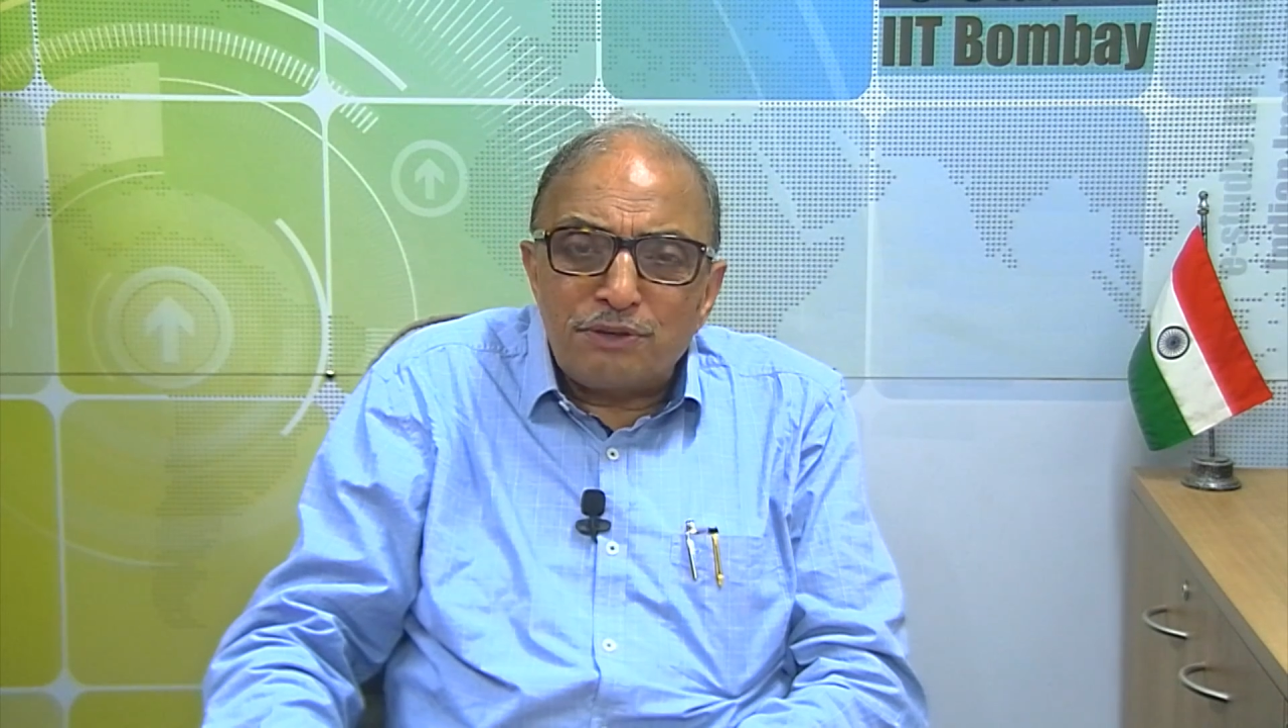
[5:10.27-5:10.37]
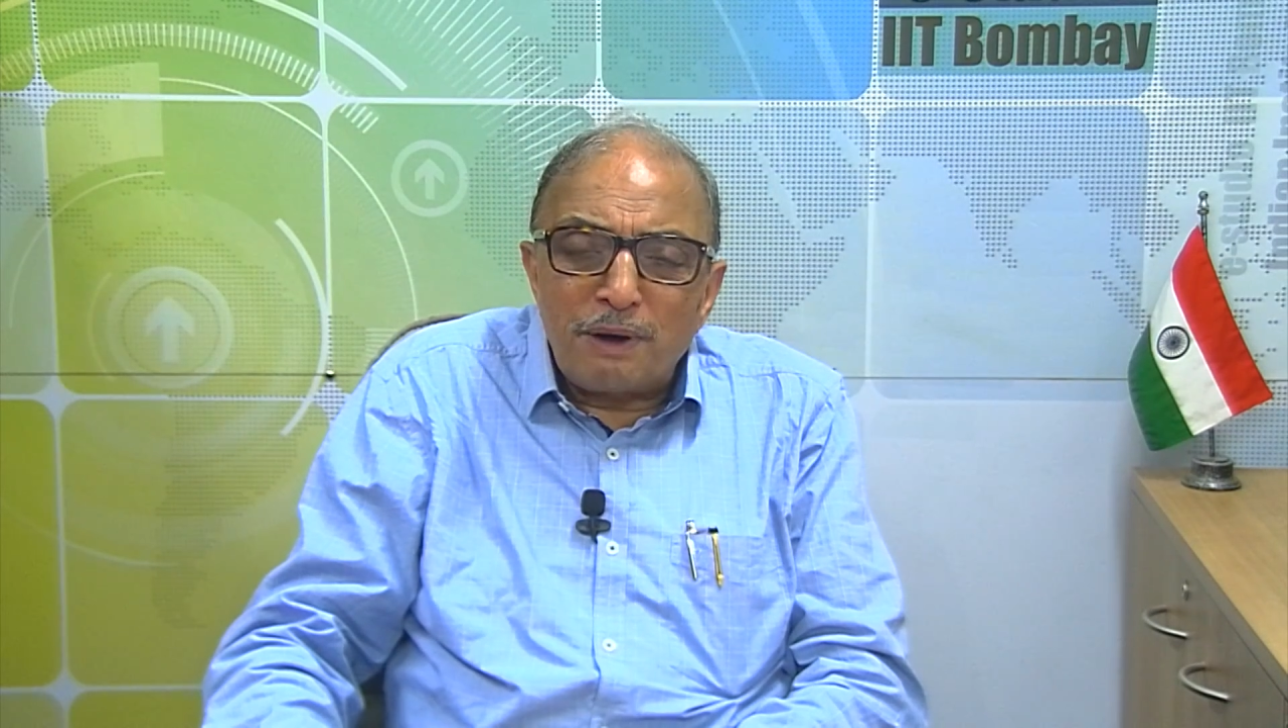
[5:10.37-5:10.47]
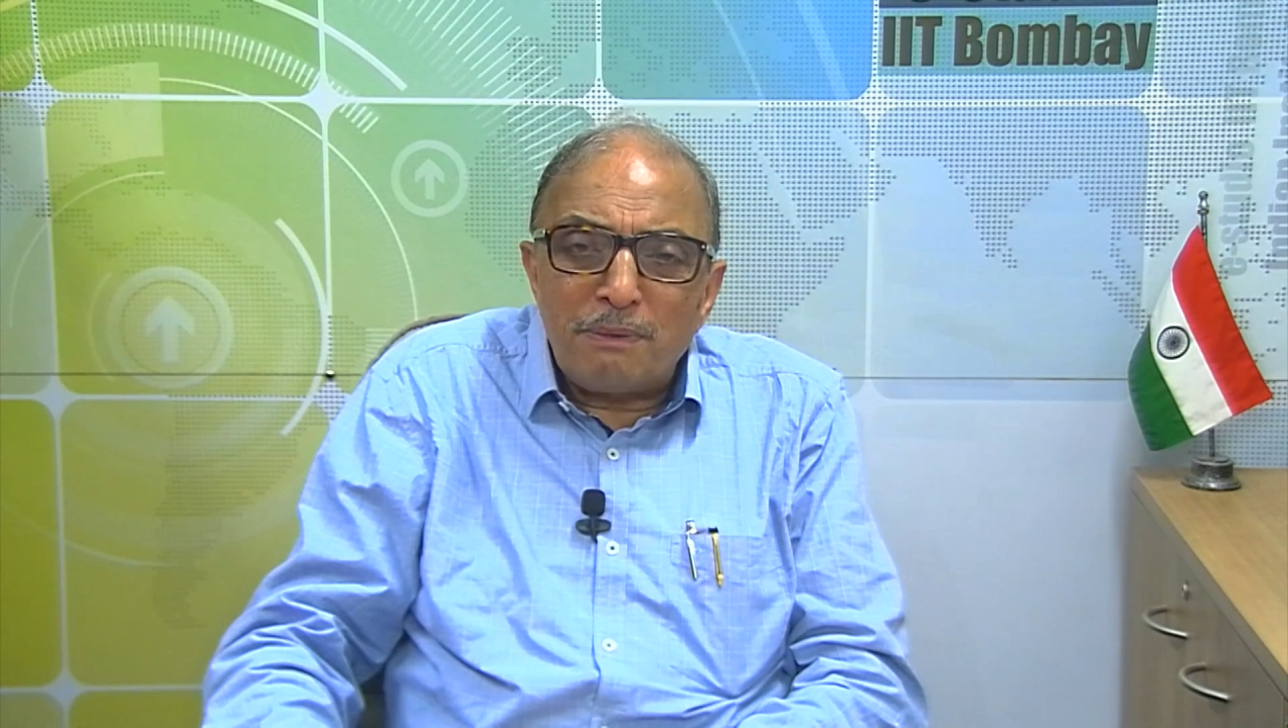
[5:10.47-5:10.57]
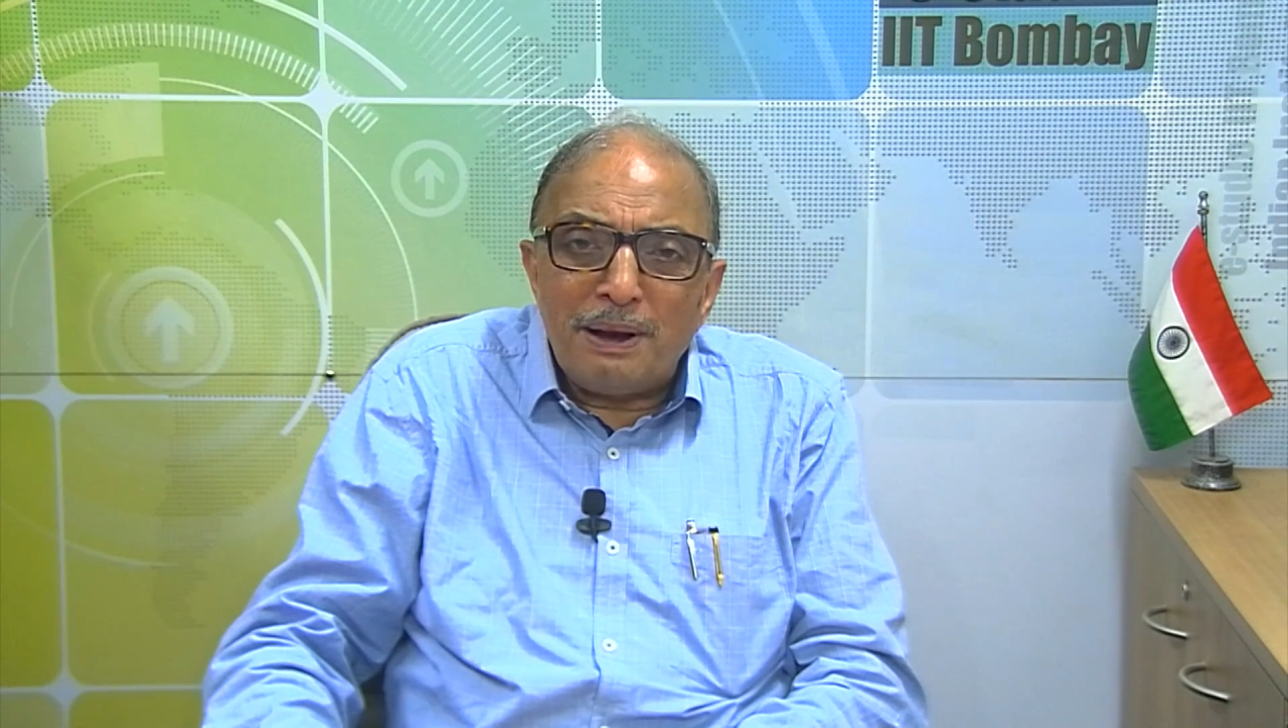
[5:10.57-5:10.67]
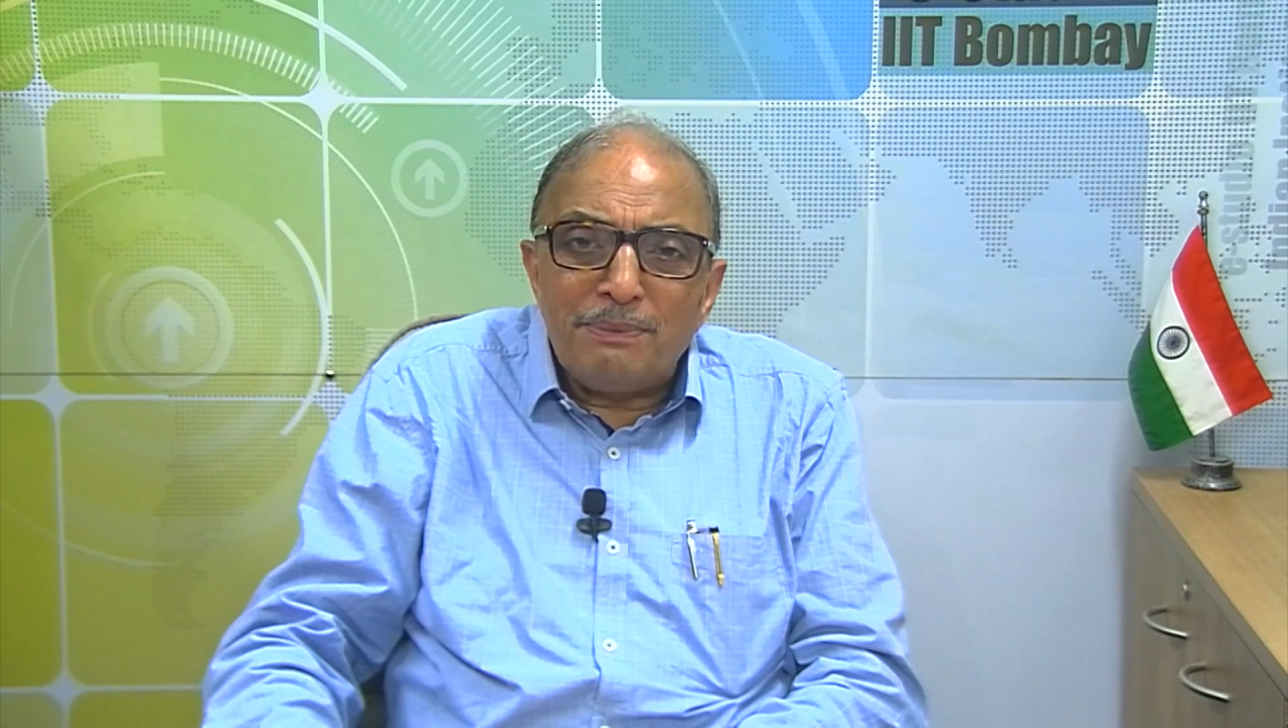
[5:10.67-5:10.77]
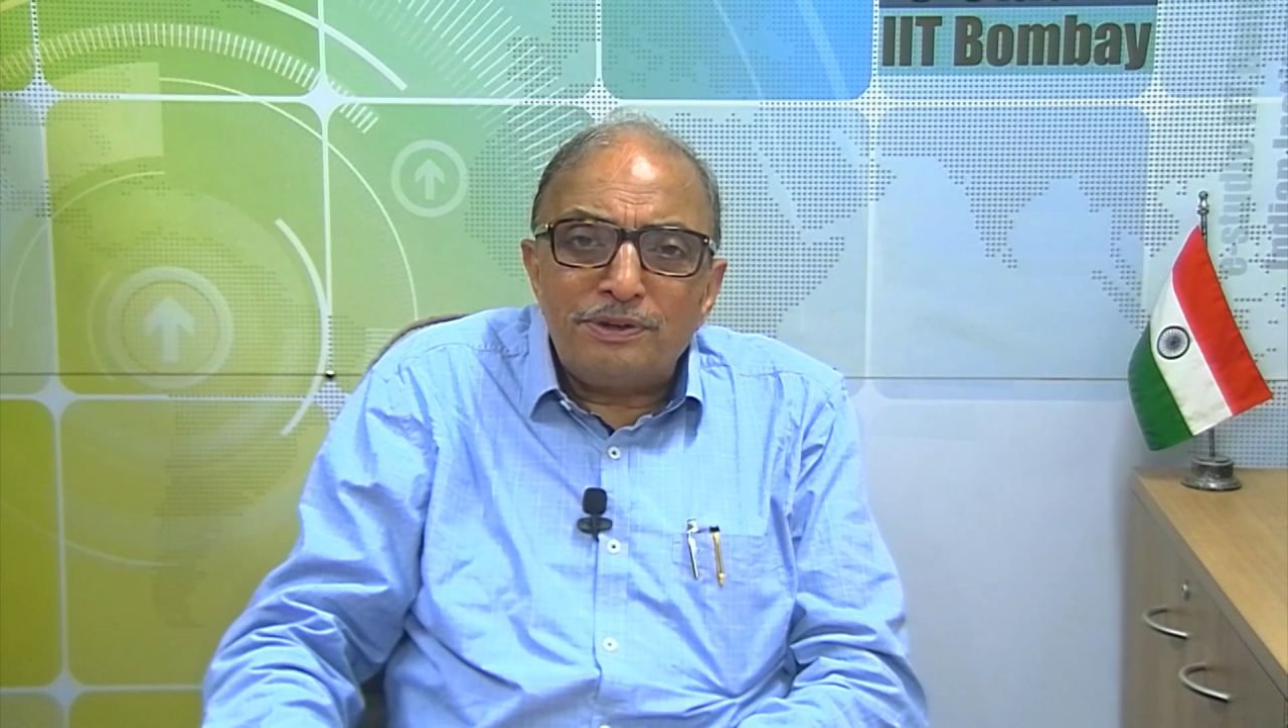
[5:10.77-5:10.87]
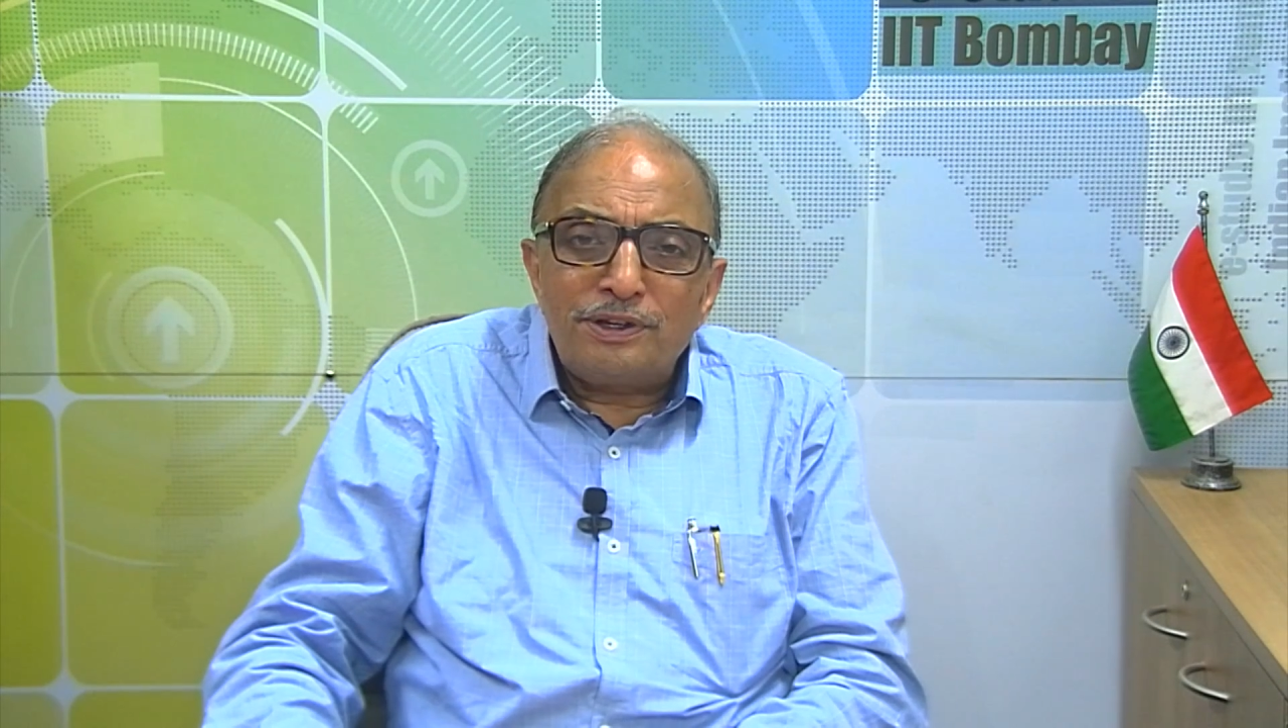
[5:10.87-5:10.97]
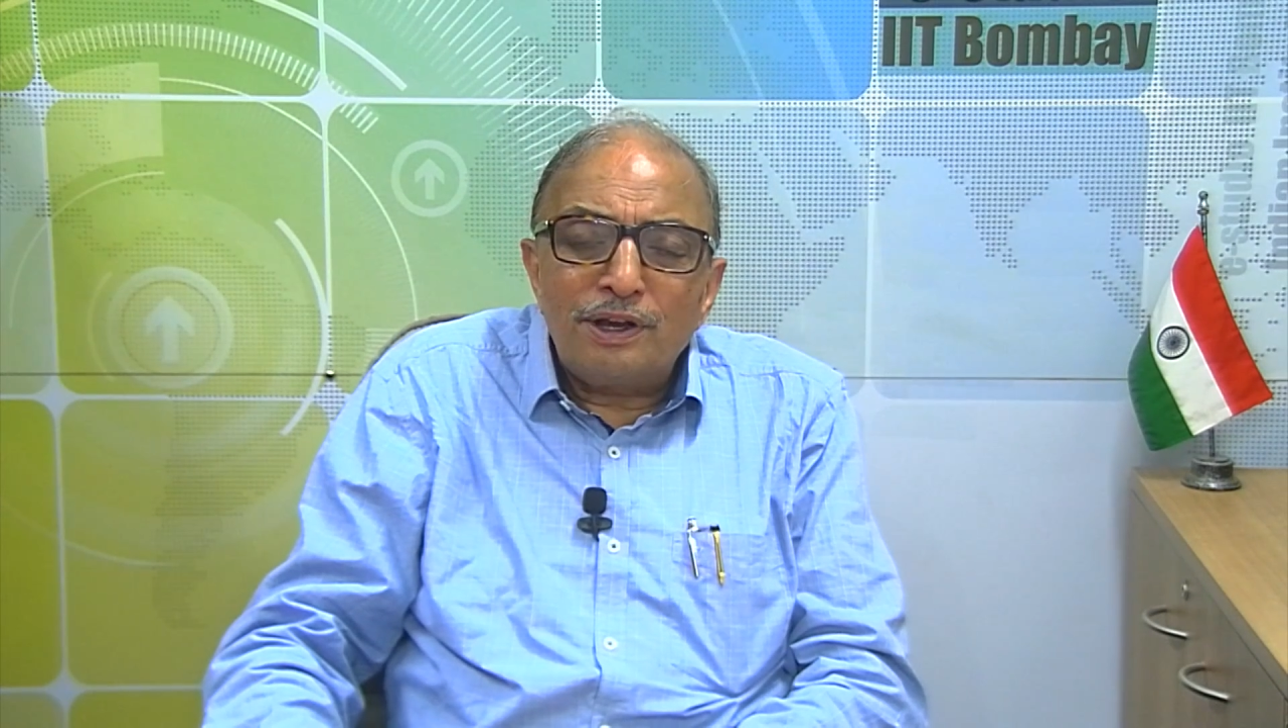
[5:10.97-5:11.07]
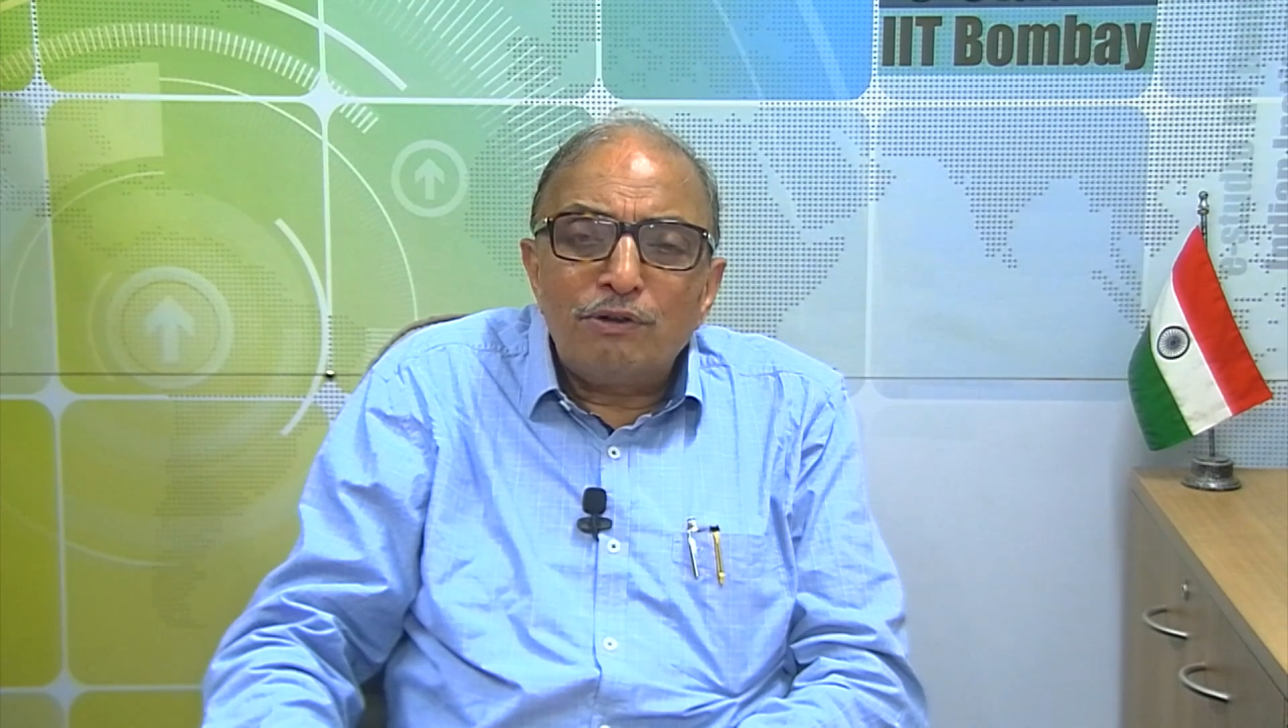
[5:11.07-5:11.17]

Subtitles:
problems,